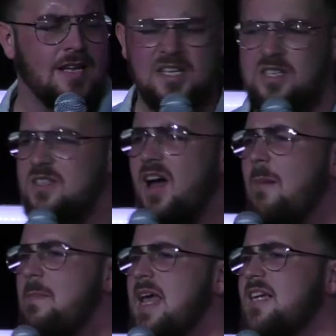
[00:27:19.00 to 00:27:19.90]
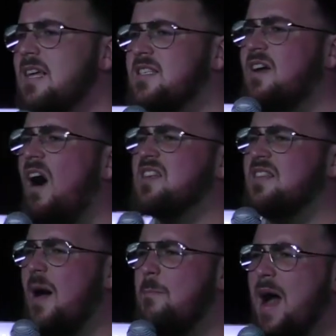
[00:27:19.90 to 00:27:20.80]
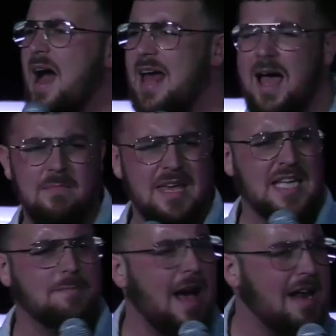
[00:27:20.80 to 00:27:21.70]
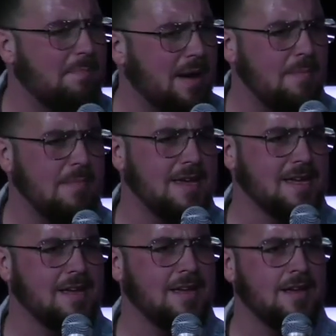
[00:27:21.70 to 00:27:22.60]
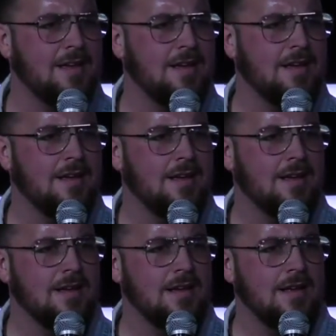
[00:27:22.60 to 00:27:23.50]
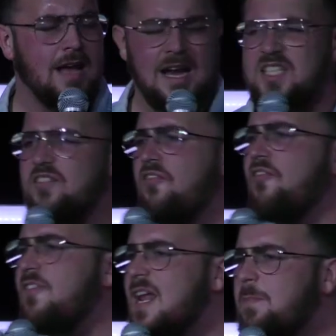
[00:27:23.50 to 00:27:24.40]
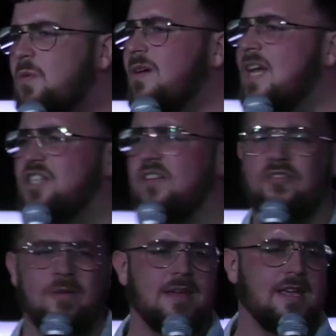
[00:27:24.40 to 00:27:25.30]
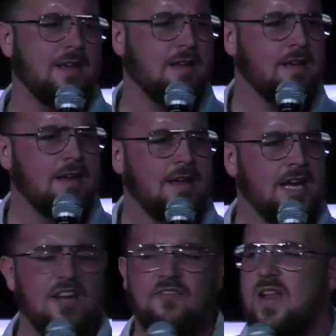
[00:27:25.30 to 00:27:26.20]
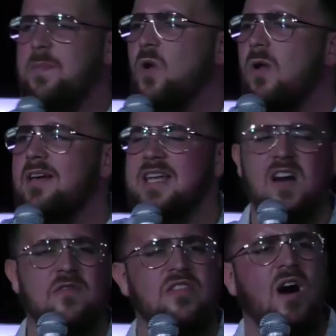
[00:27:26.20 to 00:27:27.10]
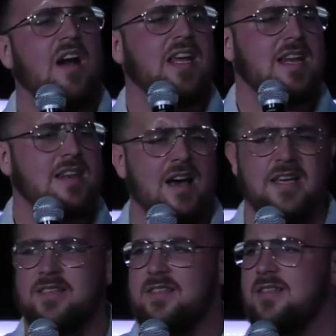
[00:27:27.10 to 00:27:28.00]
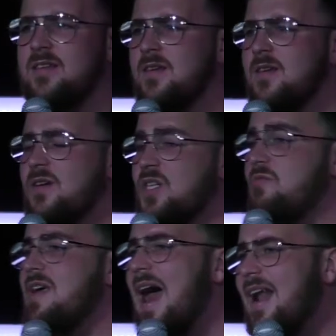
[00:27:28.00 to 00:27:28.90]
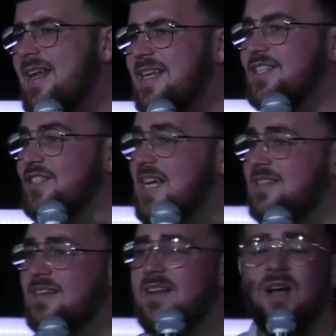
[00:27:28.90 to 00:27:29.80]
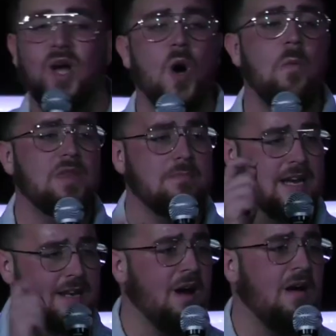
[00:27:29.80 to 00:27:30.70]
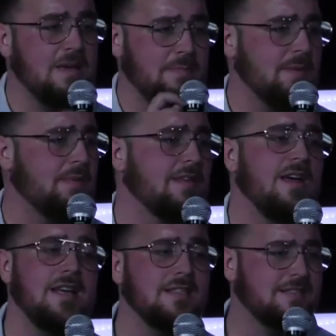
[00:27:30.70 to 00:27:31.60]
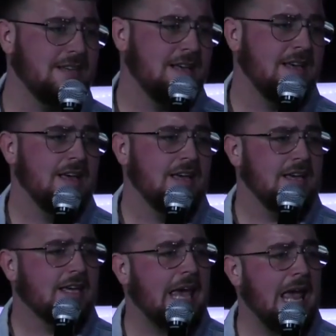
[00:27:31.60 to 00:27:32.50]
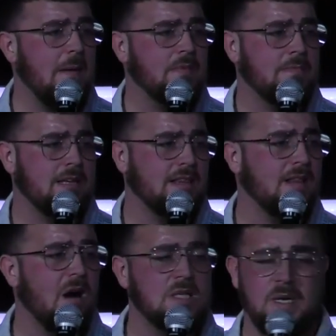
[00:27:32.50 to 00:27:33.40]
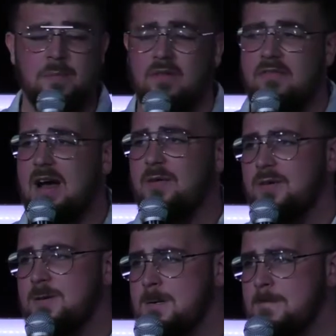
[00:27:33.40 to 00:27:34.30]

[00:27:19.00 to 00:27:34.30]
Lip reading: This does not make sense. God's not mad at me. He's mad about me. And this has flipped religion for me. It flipped the whole idea of naughty and nice. Because reality is Jesus did not come to make naughty people nice. He came to make the lost people found.